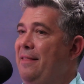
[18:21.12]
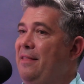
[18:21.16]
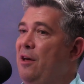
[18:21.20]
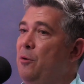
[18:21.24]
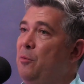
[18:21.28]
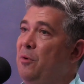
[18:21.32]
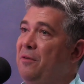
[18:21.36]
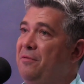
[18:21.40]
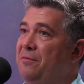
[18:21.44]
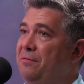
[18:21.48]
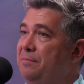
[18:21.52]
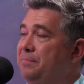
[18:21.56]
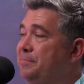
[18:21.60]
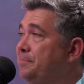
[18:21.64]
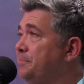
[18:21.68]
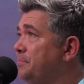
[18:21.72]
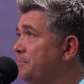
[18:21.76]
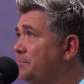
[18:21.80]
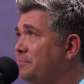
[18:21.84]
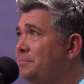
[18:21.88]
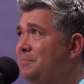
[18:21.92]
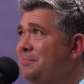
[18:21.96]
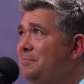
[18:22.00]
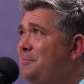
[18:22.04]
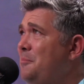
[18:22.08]
And there
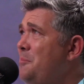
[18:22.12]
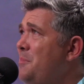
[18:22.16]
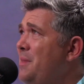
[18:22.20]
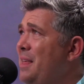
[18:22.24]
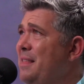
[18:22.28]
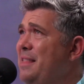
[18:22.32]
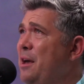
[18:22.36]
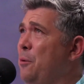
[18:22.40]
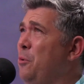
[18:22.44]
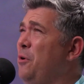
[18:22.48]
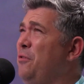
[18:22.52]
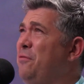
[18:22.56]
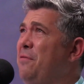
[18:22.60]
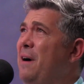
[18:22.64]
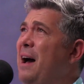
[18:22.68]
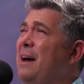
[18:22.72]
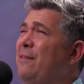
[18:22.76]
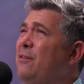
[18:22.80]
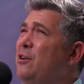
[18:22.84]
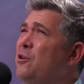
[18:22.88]
were 5